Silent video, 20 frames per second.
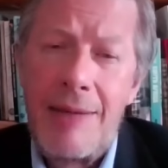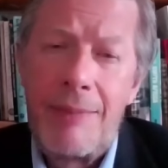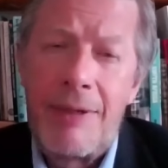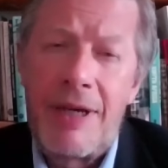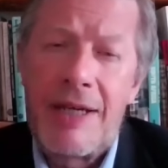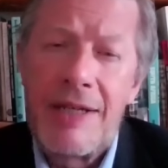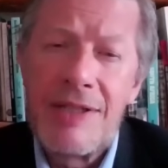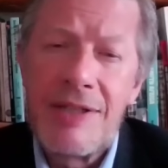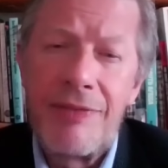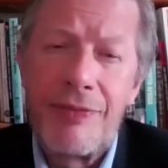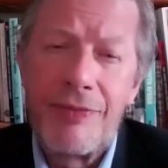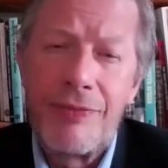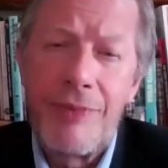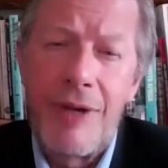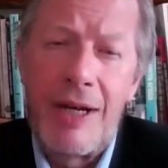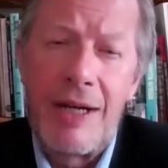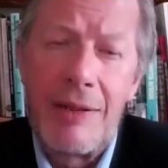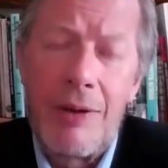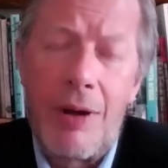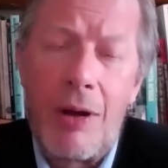because of
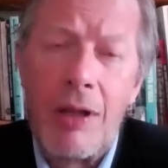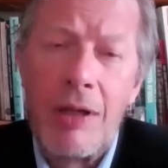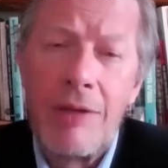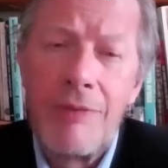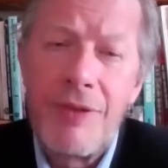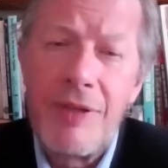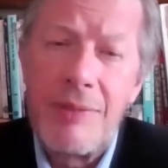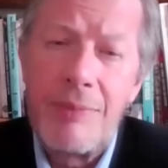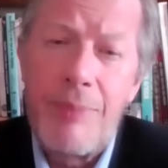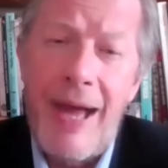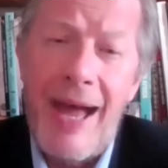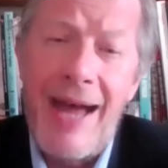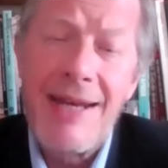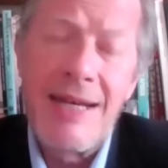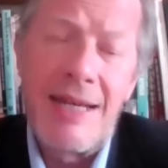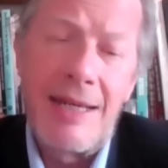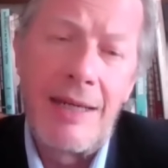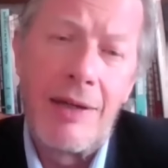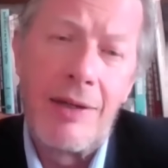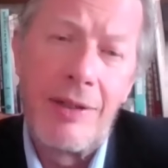all of the
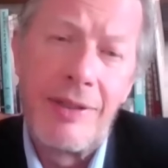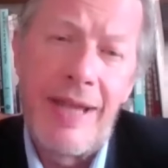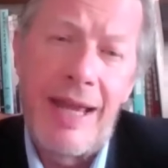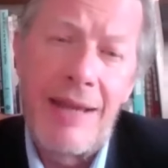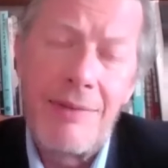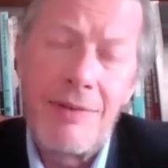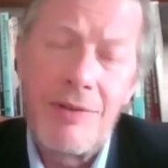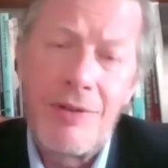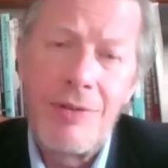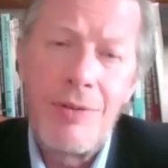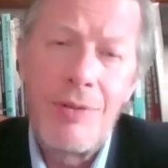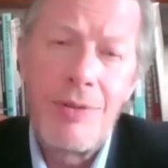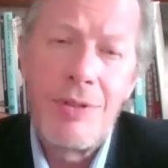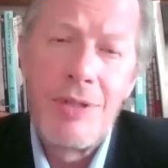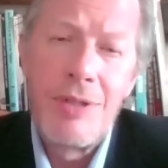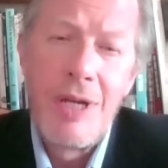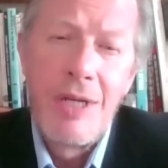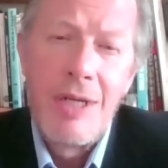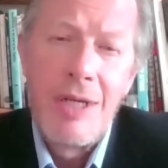padding on that huge